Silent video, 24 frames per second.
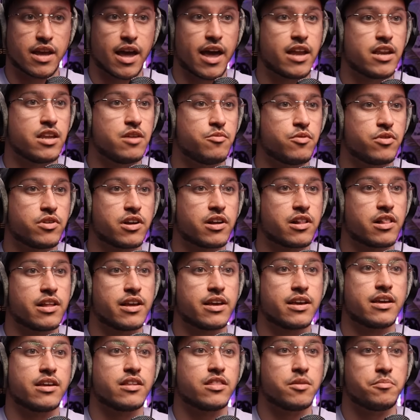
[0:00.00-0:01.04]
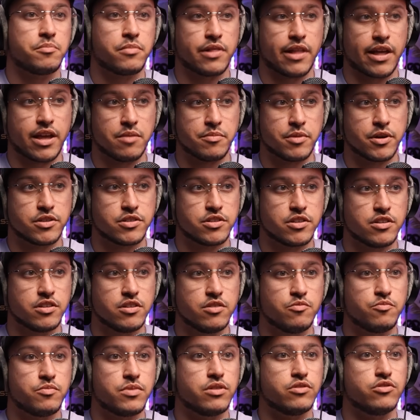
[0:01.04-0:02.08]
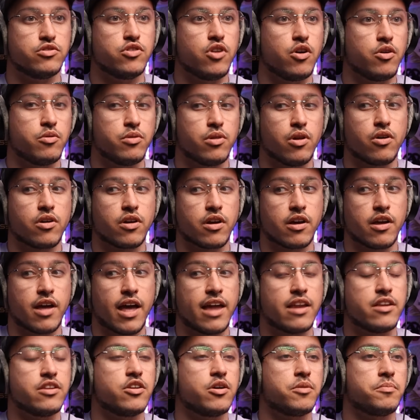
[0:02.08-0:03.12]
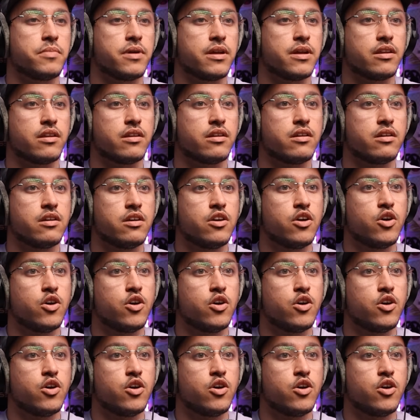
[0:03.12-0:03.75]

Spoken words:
Anyone clicking the play button will no longer end up in